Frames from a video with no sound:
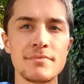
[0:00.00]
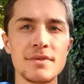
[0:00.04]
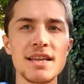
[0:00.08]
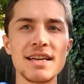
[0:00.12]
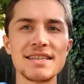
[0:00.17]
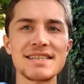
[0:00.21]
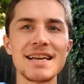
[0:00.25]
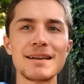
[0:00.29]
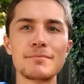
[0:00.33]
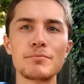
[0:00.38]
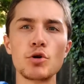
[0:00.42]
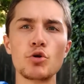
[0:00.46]

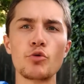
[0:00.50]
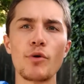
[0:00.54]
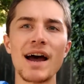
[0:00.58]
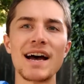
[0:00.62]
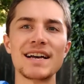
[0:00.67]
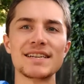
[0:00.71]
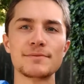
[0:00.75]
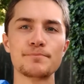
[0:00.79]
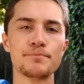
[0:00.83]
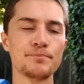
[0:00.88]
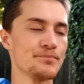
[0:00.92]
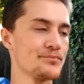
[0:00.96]
Tastes like blue
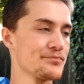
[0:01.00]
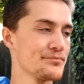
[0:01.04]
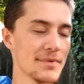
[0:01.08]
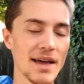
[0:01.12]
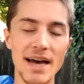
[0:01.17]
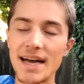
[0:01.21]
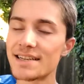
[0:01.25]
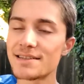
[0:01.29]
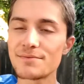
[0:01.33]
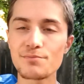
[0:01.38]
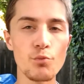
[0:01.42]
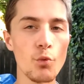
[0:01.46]
ras.
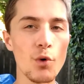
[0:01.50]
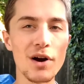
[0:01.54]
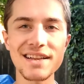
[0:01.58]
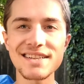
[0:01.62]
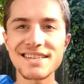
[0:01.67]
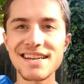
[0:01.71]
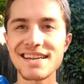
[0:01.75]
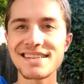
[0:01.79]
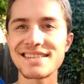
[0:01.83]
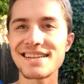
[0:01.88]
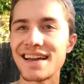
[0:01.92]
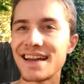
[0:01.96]
That's what it
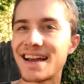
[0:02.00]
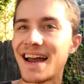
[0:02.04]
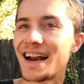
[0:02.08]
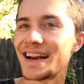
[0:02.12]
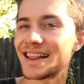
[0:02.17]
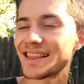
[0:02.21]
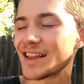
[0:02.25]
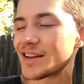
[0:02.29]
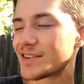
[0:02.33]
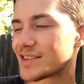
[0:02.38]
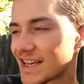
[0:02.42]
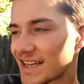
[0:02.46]
tastes like, kind
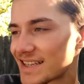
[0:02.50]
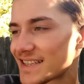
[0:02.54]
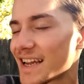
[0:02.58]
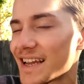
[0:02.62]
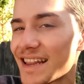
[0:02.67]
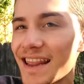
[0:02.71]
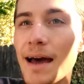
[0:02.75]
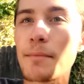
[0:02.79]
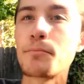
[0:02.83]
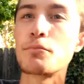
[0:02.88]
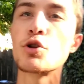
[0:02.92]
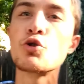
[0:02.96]
of thing. Tastes
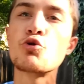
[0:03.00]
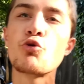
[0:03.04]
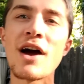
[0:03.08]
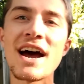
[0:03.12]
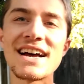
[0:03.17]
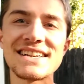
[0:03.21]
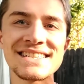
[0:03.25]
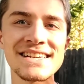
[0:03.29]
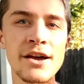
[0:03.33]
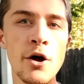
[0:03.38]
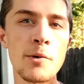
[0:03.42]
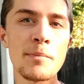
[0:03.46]
like that Blue
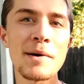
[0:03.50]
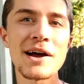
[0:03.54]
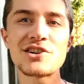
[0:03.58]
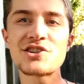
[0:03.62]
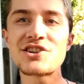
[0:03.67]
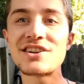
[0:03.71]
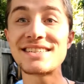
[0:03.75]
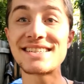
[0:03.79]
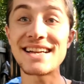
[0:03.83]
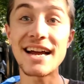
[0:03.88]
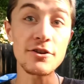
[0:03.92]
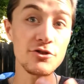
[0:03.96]
Raz Sour Patch
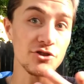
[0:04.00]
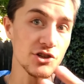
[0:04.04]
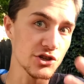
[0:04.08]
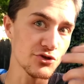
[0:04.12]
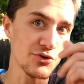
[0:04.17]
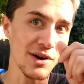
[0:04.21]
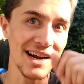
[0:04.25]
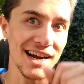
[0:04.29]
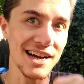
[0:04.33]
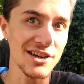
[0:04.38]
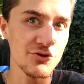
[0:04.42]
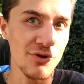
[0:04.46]
Kids energy
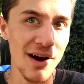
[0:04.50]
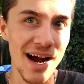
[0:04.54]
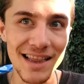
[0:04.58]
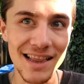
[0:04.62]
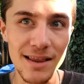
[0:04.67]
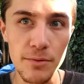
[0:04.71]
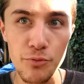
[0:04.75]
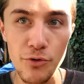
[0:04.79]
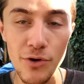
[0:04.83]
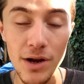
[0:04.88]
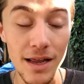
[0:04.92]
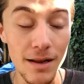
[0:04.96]
drink I tried
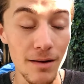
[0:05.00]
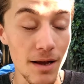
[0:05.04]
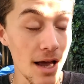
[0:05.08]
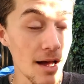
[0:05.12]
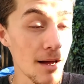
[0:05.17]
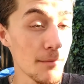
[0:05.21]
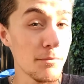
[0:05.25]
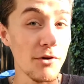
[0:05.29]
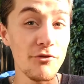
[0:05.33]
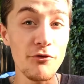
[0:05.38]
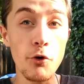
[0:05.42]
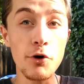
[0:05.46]
before. You
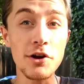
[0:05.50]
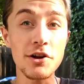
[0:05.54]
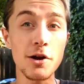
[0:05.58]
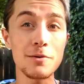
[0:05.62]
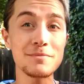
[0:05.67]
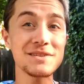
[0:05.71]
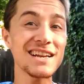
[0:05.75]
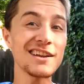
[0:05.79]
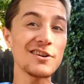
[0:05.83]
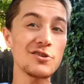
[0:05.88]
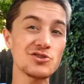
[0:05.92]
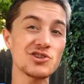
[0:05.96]
know what
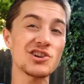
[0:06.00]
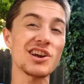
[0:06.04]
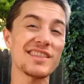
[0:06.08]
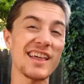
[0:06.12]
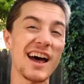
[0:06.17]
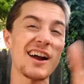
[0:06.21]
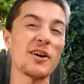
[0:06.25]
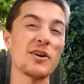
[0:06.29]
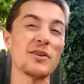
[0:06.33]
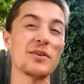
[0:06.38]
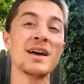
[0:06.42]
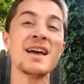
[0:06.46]
I'm saying? Go check
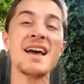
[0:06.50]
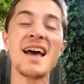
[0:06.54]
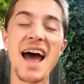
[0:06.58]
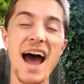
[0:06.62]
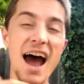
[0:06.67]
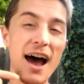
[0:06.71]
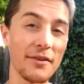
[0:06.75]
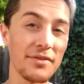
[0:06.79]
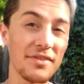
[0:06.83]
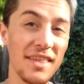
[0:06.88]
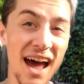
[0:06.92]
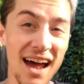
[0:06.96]
that out.
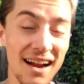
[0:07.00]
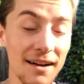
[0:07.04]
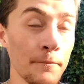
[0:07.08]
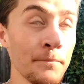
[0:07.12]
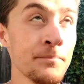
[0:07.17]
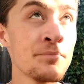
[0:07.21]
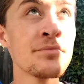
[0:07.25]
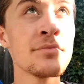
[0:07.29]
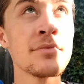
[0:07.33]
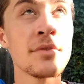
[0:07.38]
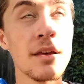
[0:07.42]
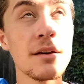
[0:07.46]
That
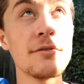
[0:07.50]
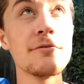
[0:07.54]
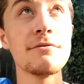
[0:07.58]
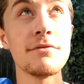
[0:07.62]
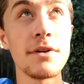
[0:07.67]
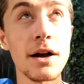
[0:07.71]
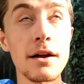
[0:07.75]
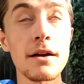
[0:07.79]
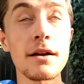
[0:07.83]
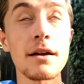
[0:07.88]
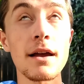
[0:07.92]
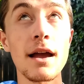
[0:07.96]

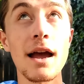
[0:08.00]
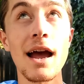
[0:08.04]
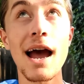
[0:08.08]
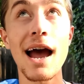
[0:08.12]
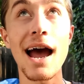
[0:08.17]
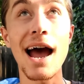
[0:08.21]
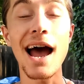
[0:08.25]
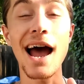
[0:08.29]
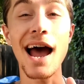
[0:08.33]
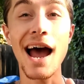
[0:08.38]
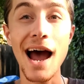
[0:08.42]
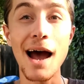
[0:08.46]

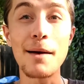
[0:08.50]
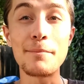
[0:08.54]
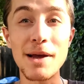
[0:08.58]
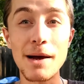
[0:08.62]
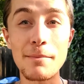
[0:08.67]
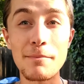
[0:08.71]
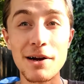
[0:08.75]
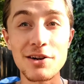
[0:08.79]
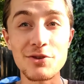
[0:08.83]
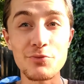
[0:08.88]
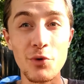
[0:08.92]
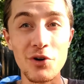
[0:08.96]
I'm
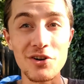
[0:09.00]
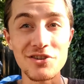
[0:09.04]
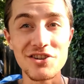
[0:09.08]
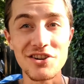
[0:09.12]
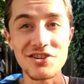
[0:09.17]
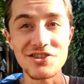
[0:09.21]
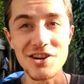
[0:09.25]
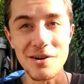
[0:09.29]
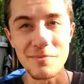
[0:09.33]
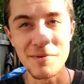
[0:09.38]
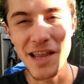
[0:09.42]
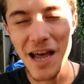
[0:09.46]
getting my words
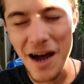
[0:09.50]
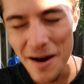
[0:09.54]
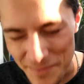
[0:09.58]
all jumbled